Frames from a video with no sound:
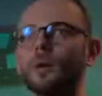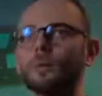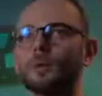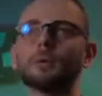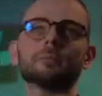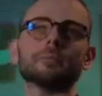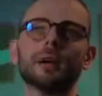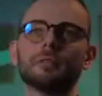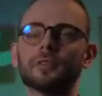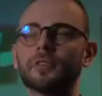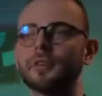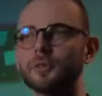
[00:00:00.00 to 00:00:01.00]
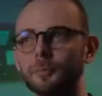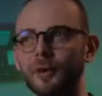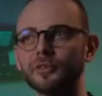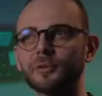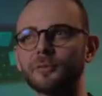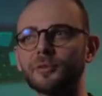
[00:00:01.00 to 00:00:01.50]
Well, everything is
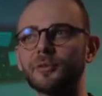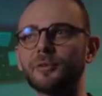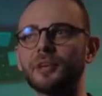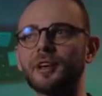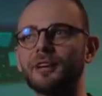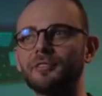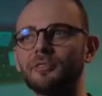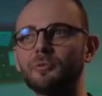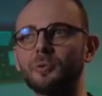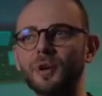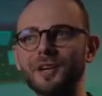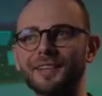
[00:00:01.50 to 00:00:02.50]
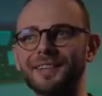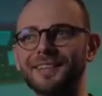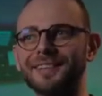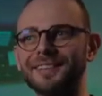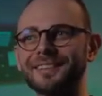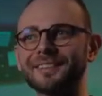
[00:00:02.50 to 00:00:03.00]
possible with enough work,
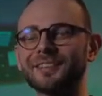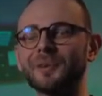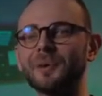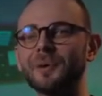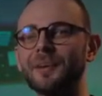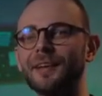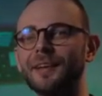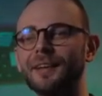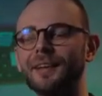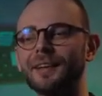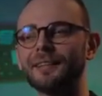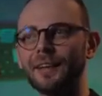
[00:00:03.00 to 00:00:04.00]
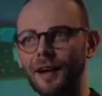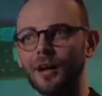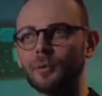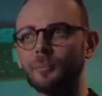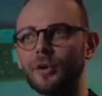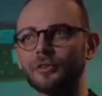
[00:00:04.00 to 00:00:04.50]
so they
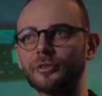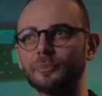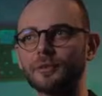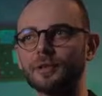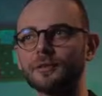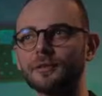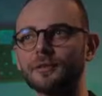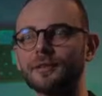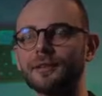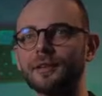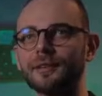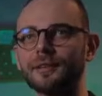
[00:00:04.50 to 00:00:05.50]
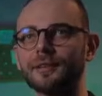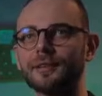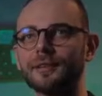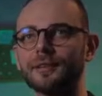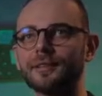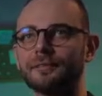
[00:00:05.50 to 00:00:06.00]
are possible.
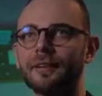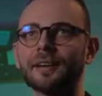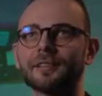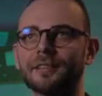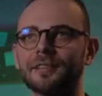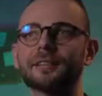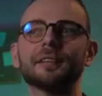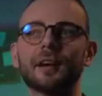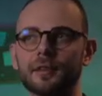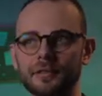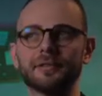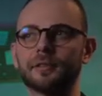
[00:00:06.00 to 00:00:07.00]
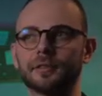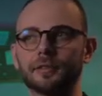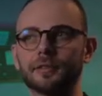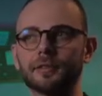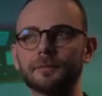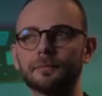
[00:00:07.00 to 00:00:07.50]
The fact is that they are
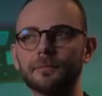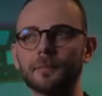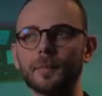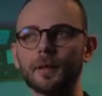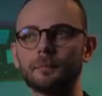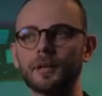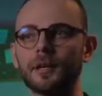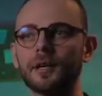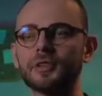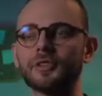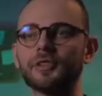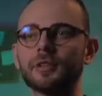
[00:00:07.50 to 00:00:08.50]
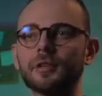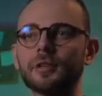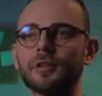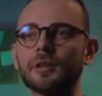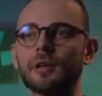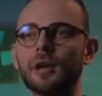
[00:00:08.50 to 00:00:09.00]
difficult because
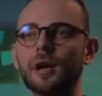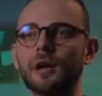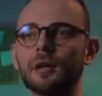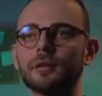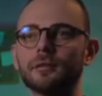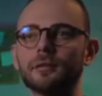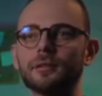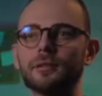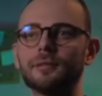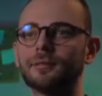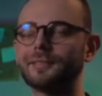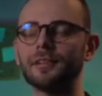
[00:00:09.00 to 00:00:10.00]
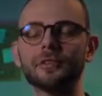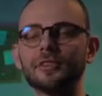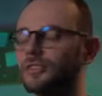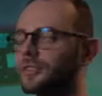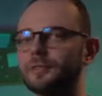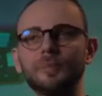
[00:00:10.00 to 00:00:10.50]
there
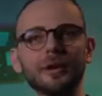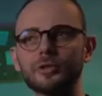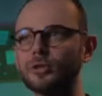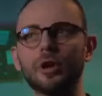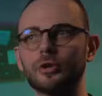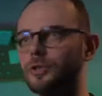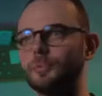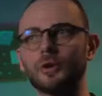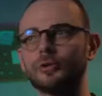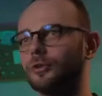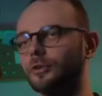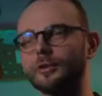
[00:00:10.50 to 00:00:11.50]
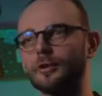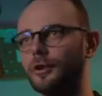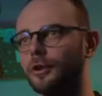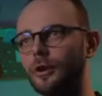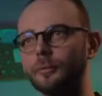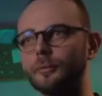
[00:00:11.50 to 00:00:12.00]
isn't much knowledge about circular
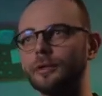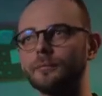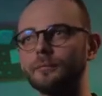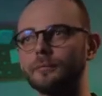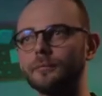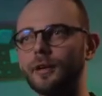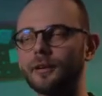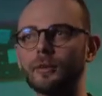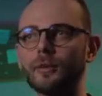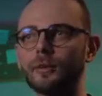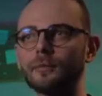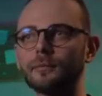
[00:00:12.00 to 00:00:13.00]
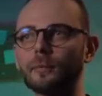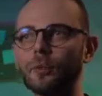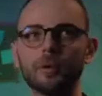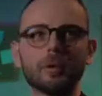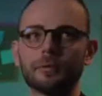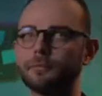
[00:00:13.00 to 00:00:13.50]
economy at all,
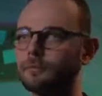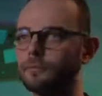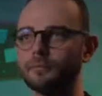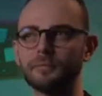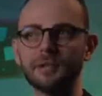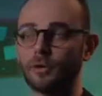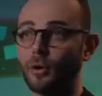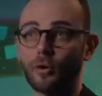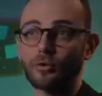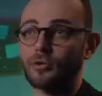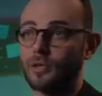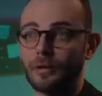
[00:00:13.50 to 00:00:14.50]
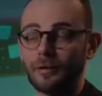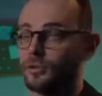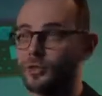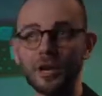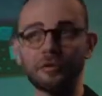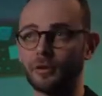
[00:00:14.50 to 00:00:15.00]
or ecology
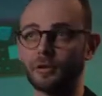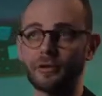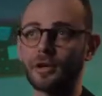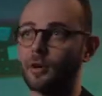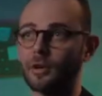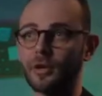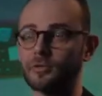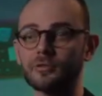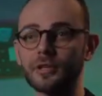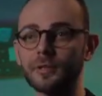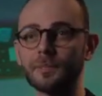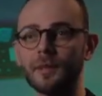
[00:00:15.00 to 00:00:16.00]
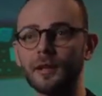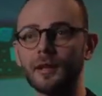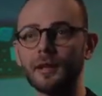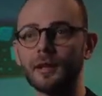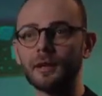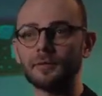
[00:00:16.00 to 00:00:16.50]
in general in our country.
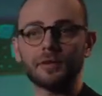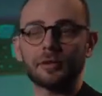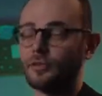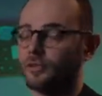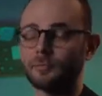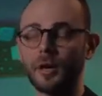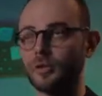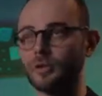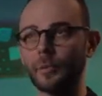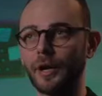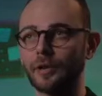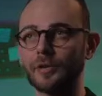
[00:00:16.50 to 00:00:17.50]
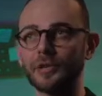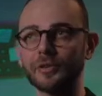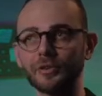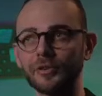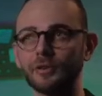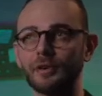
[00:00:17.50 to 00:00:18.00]
There isn't much
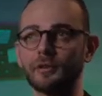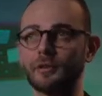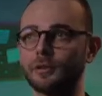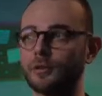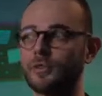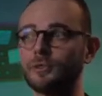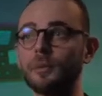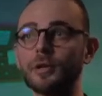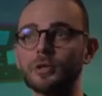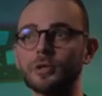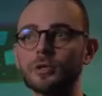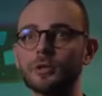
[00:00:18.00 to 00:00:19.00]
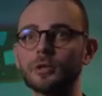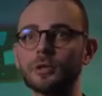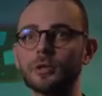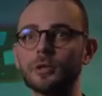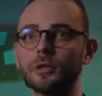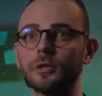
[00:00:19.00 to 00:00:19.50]
awareness and there isn't much
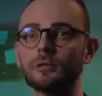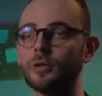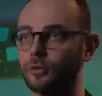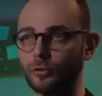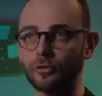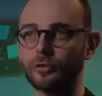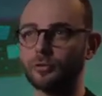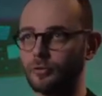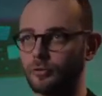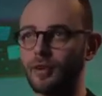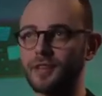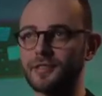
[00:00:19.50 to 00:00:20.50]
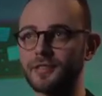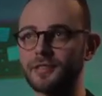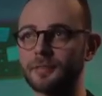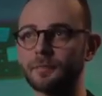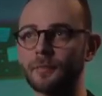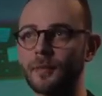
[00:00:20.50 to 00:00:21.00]
resources or funds.